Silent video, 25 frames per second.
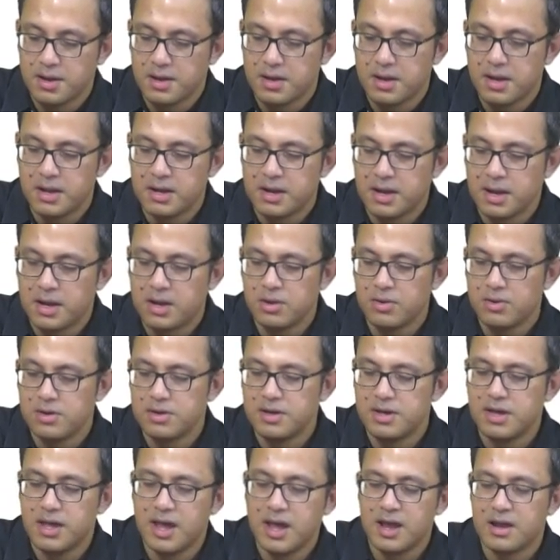and now,
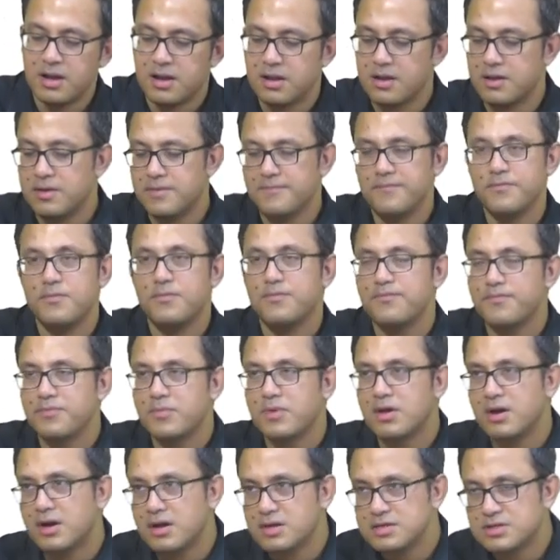again,
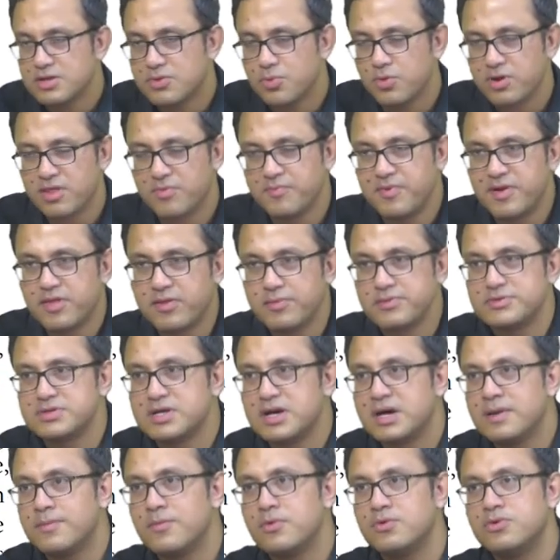I just want to spend some
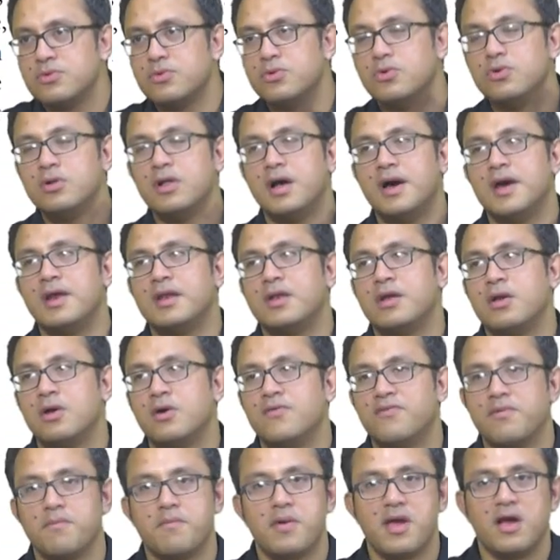time on the whole idea
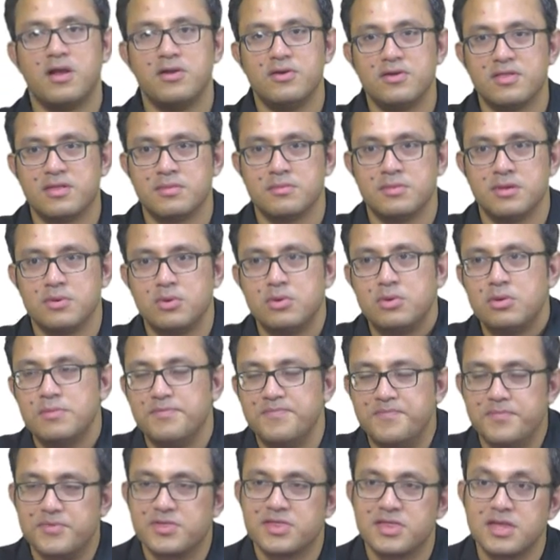of imperialism, the whole
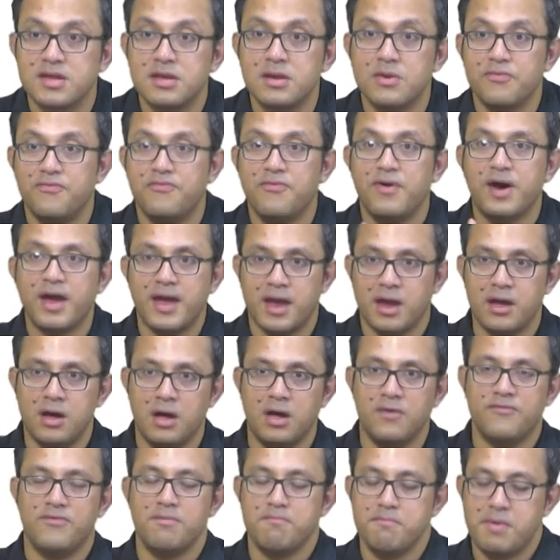signifier
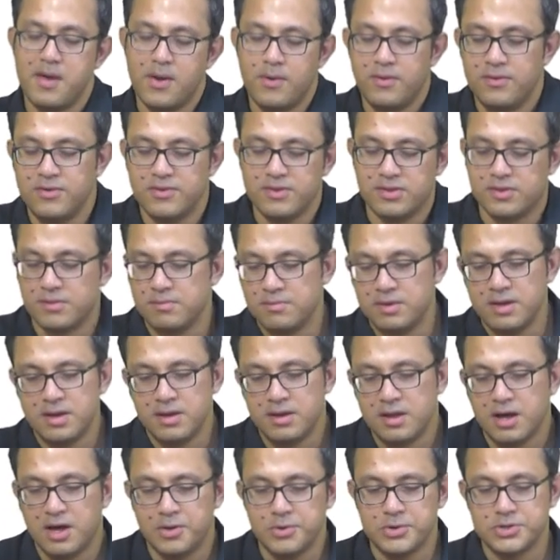of imperialism,
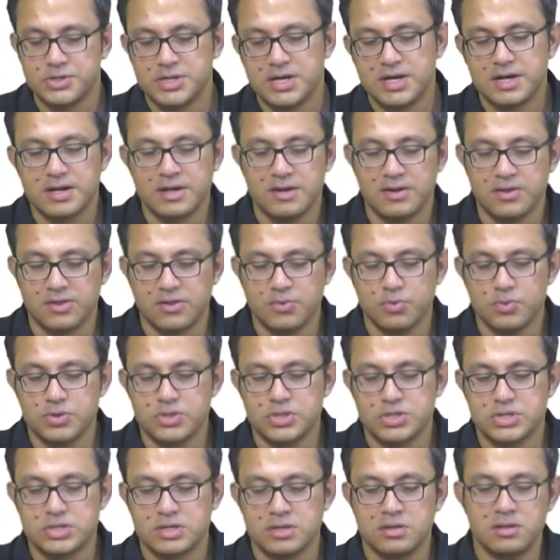and Heart of Darkness,
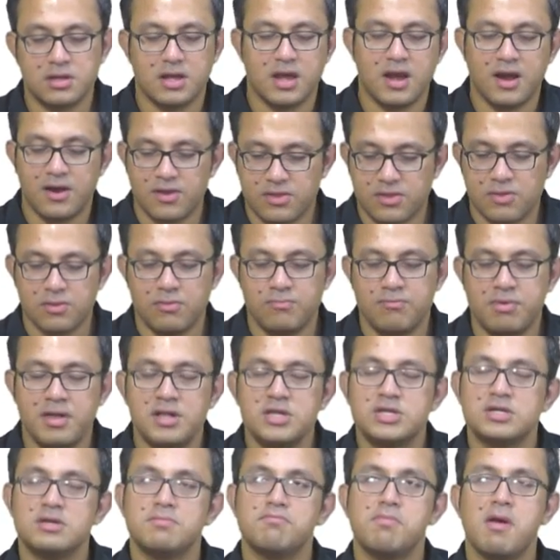which in the case of
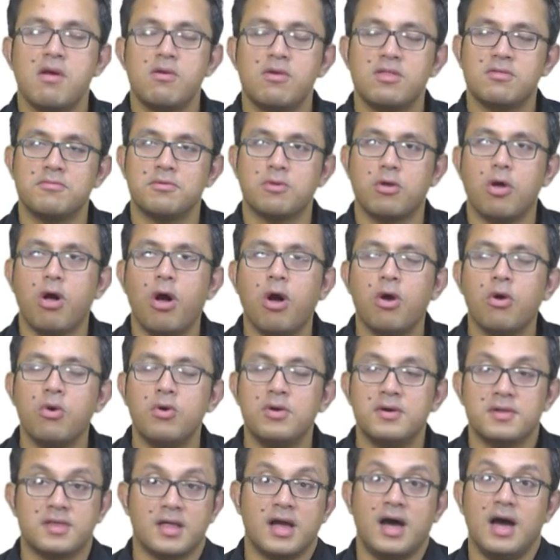Belgian imperialism in
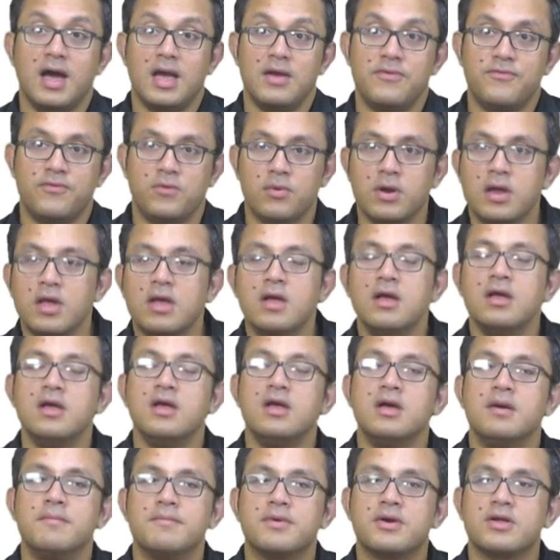Congo, is ivory.
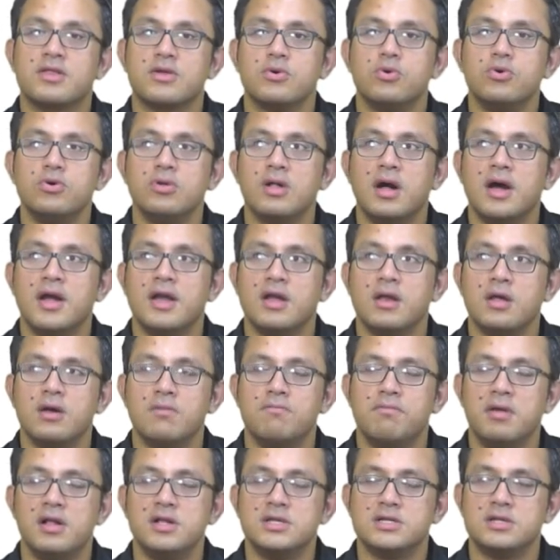Because the whole idea
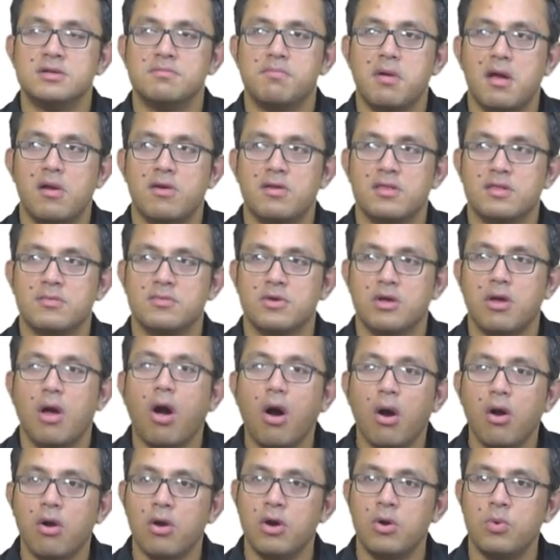of Belgian imperialism in
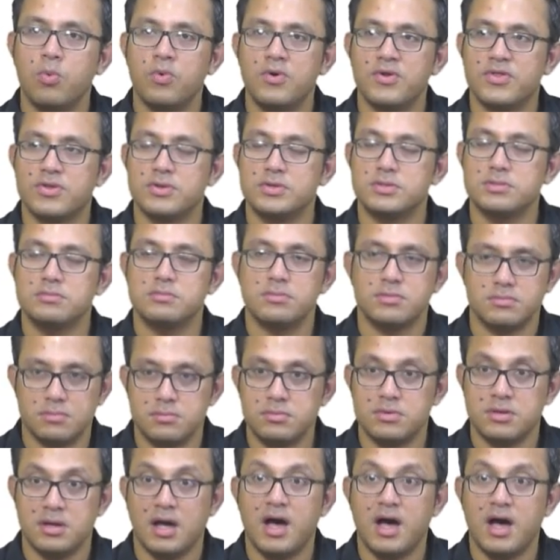Congo was the